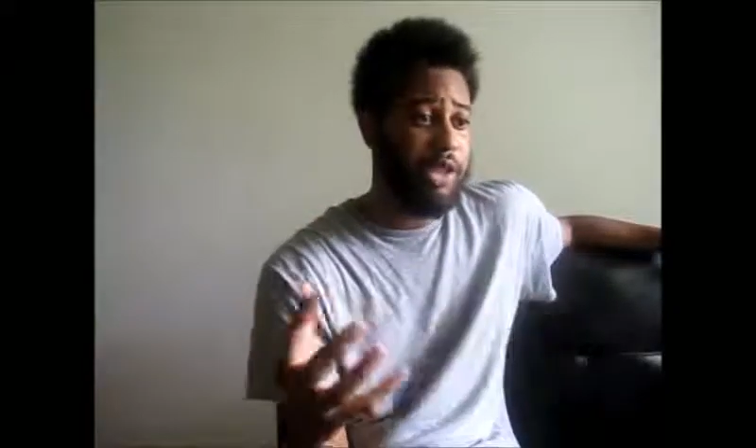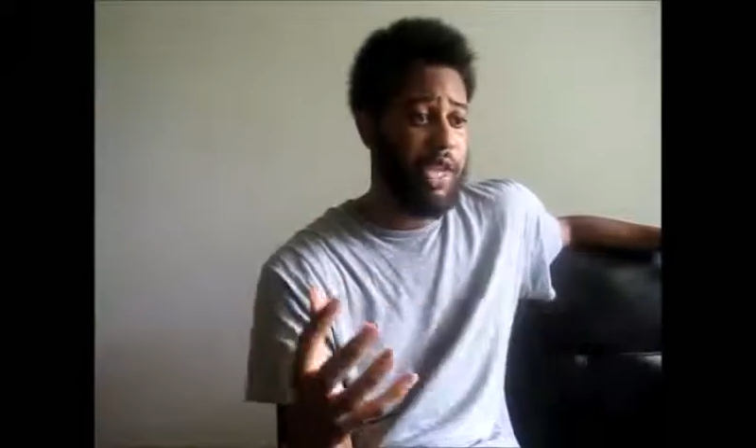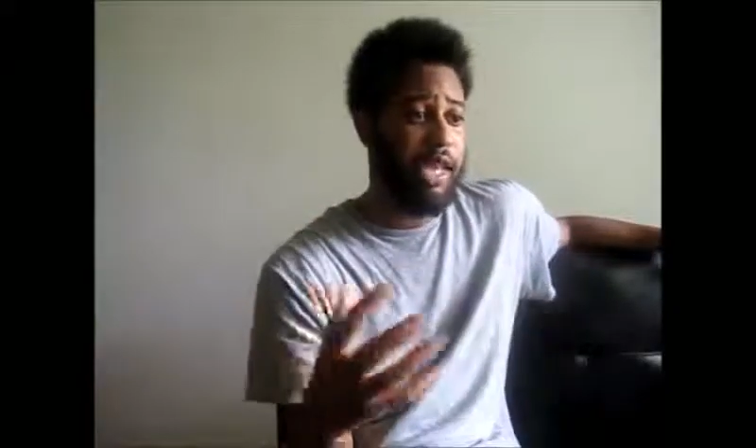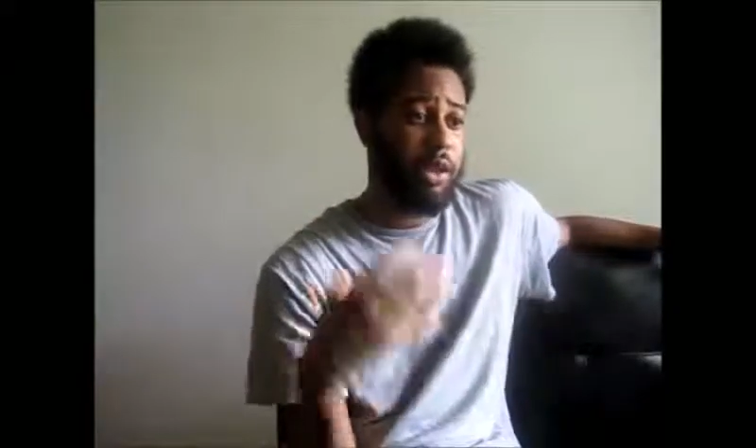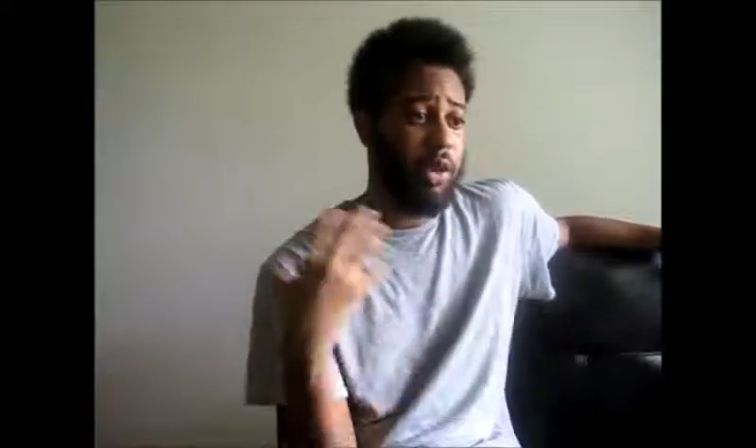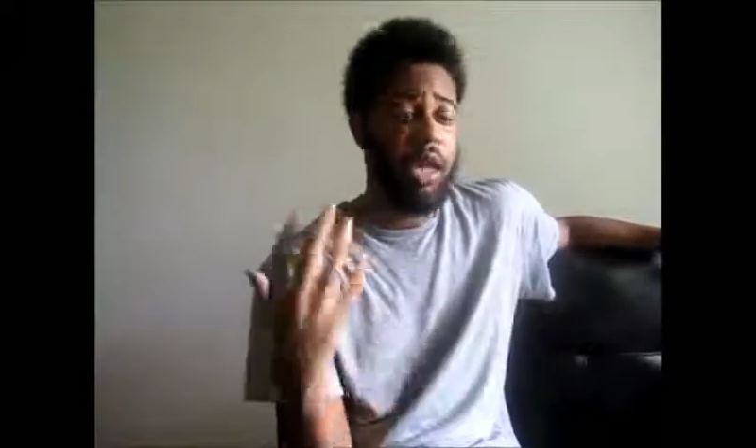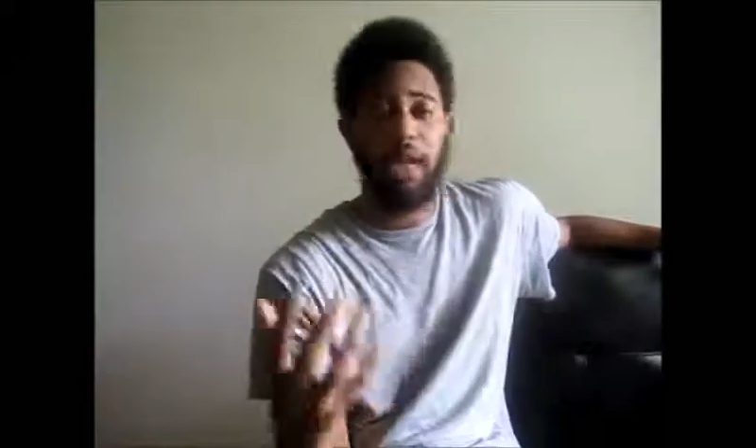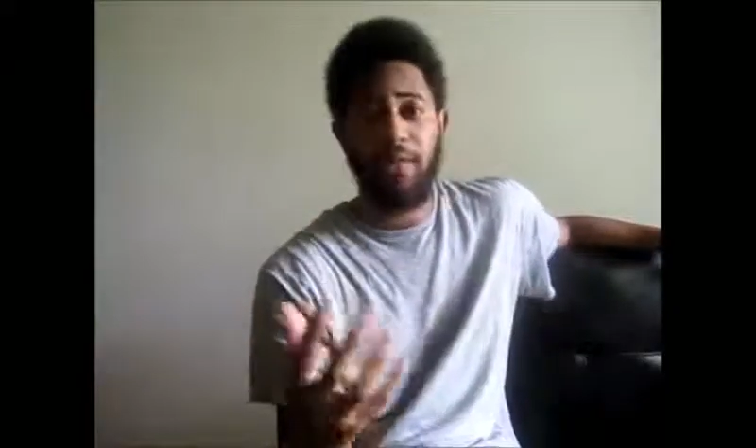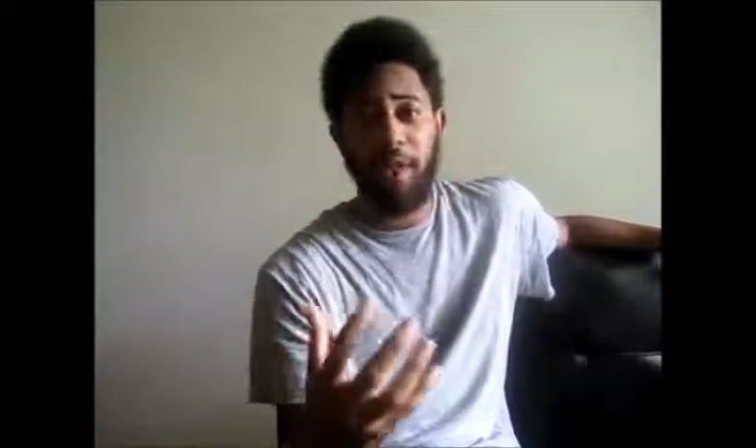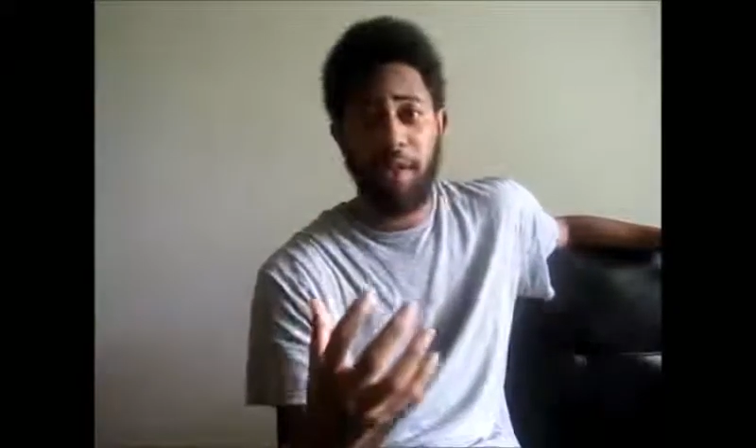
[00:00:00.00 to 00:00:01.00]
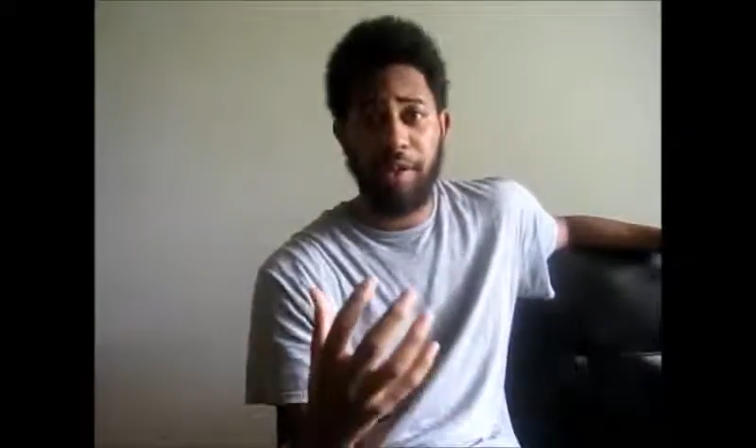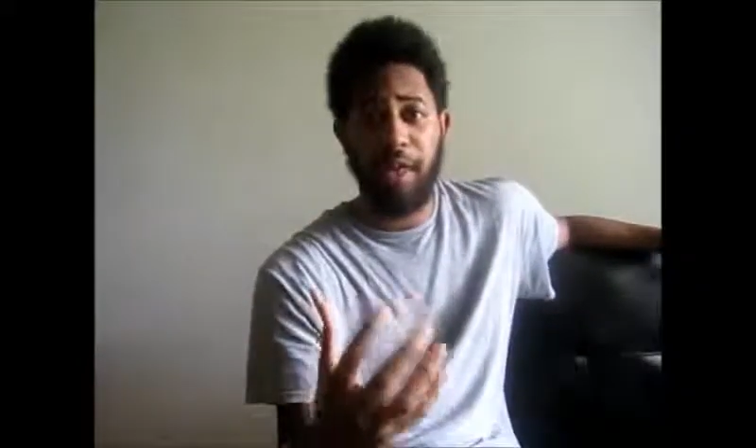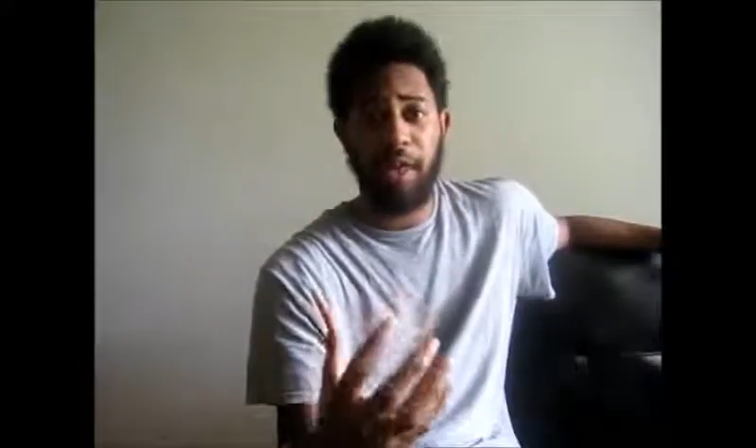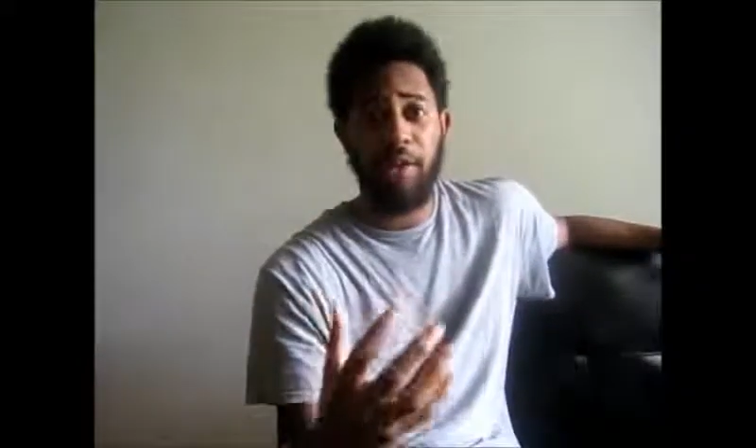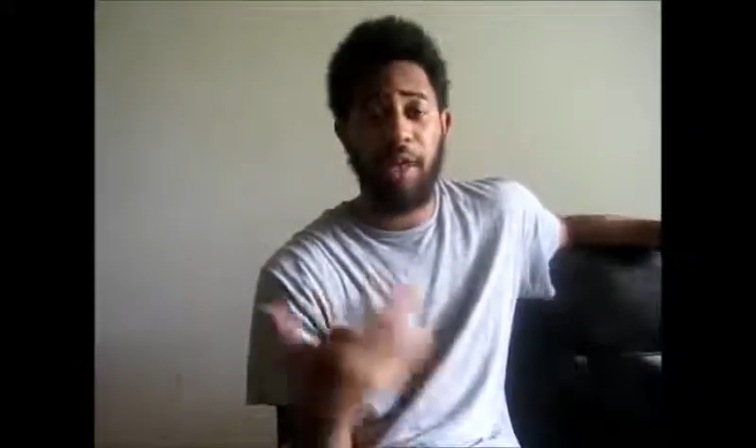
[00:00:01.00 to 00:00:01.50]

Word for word: channel or a lot of the videos I do,